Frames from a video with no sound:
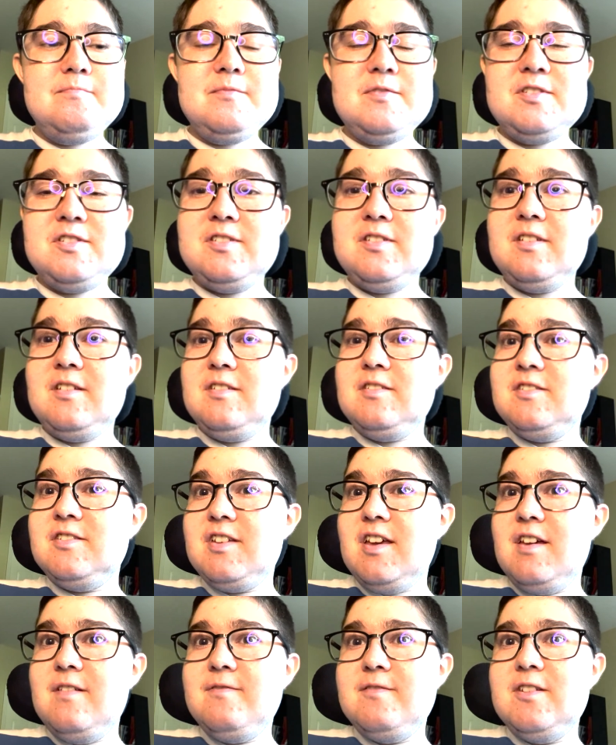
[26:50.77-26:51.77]

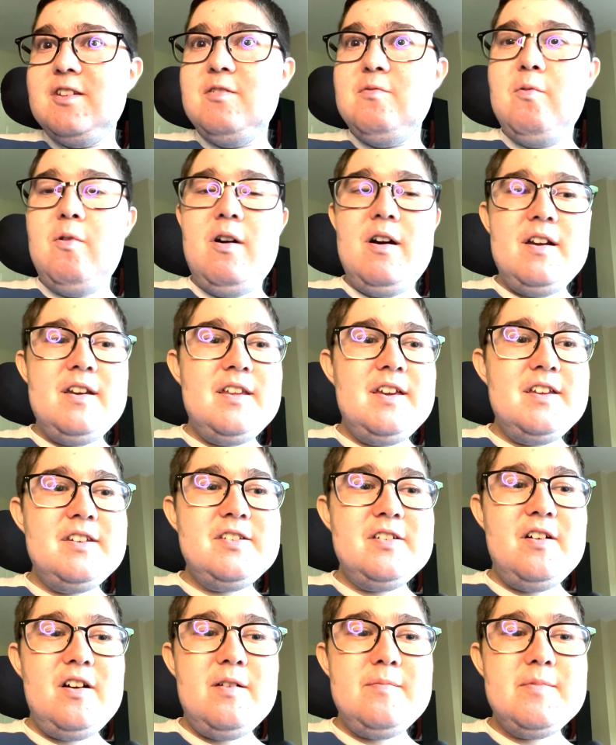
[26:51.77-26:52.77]
safety Juanyeh
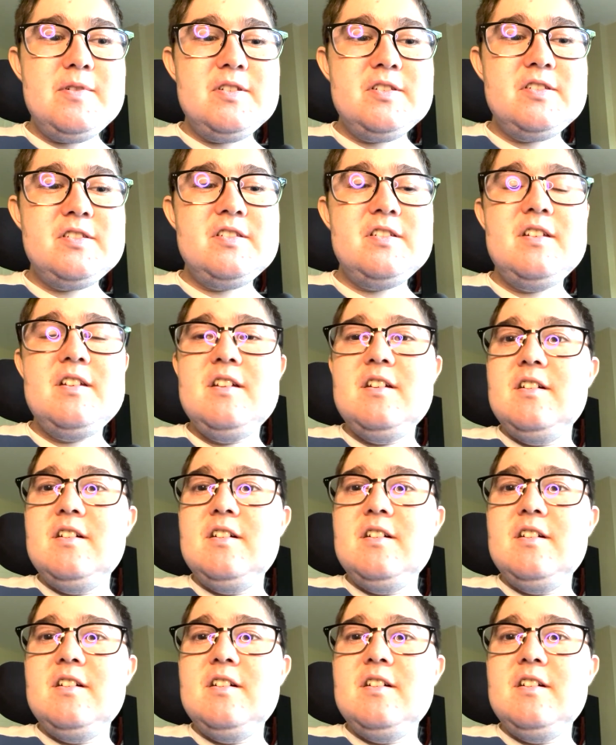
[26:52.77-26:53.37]
Thomas,